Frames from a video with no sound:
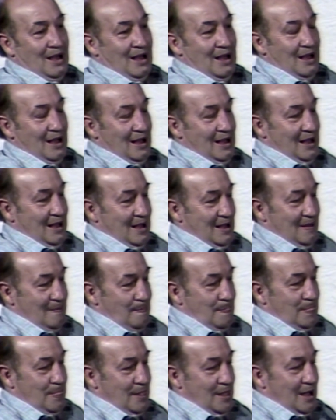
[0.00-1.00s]
Uh,
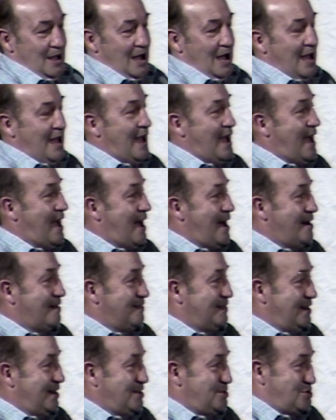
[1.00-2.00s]
I
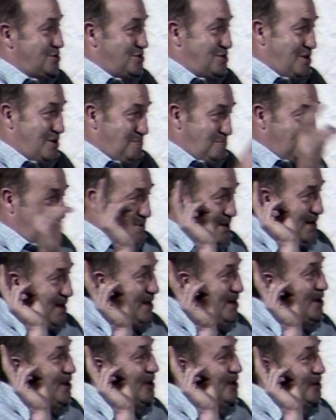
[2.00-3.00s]
have, and this is in
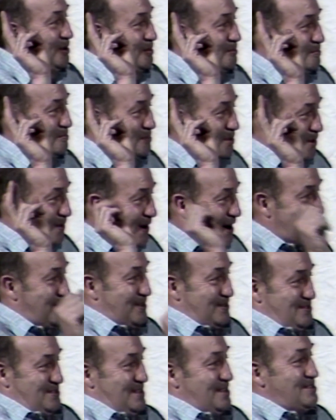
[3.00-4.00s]
big
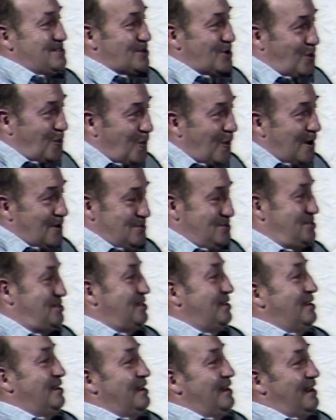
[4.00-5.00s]
parentheses or quotes,
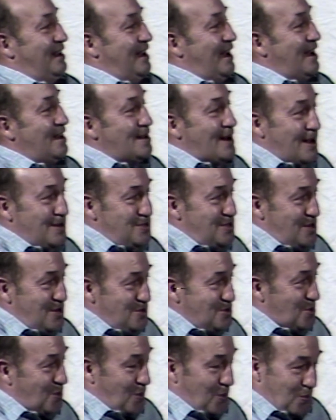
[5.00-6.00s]
a
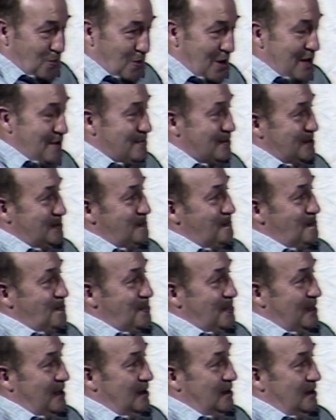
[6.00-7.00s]
19 year old raven
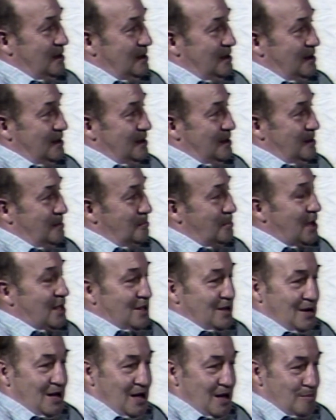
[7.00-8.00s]
by
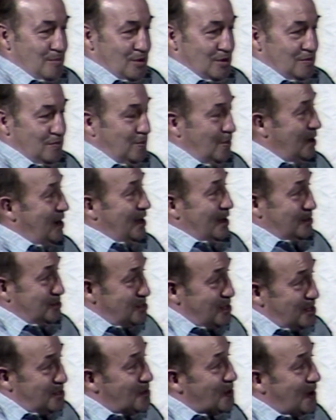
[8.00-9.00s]
the name of what
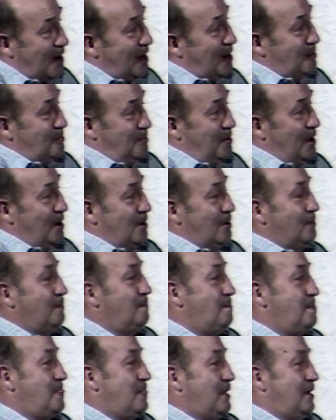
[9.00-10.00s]
else, Edgar Allan Poe,
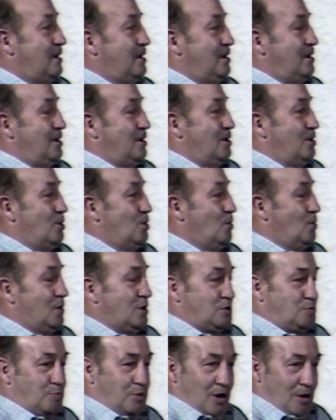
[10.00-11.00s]
who
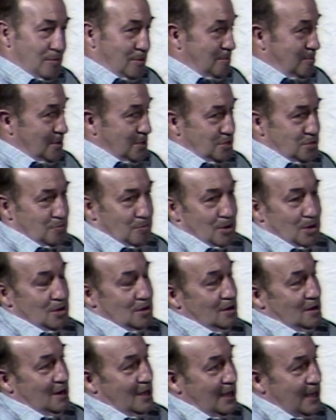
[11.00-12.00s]
is probably
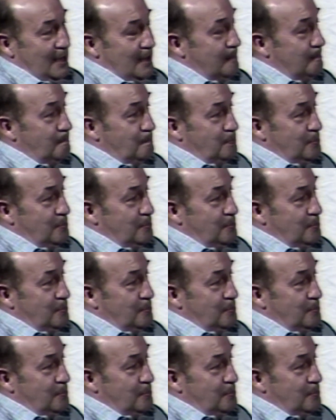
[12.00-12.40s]
smarter than I am.